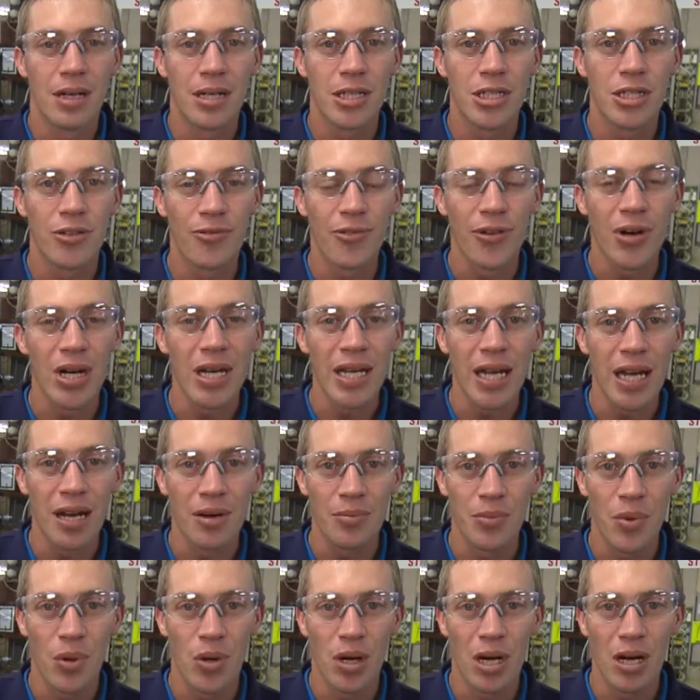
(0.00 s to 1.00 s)
To find
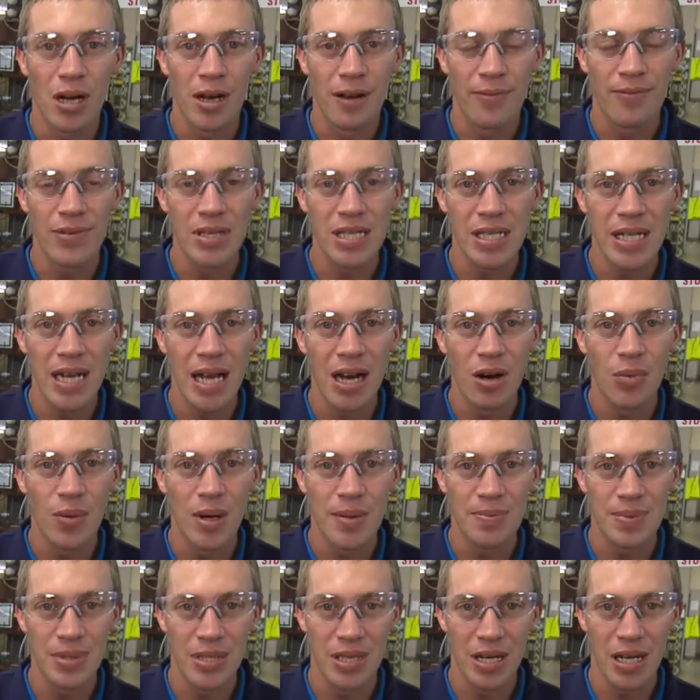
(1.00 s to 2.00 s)
out more, visit our
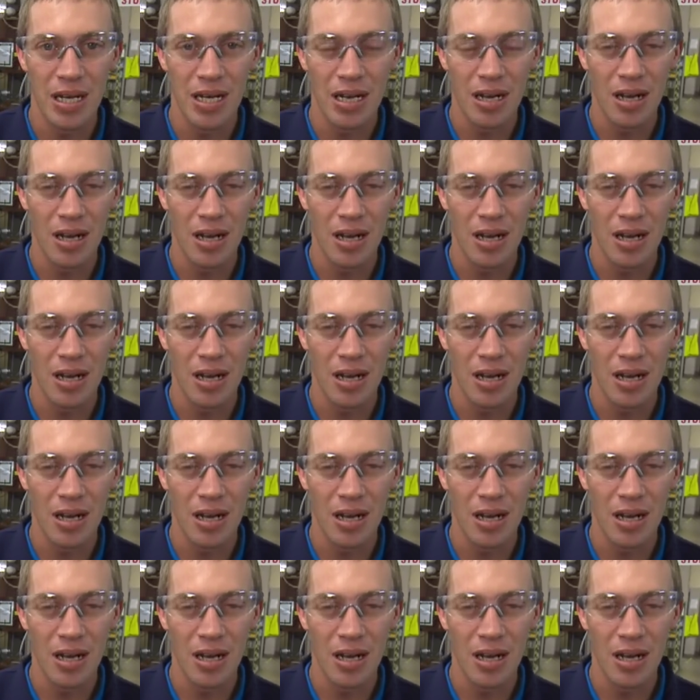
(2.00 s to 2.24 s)
website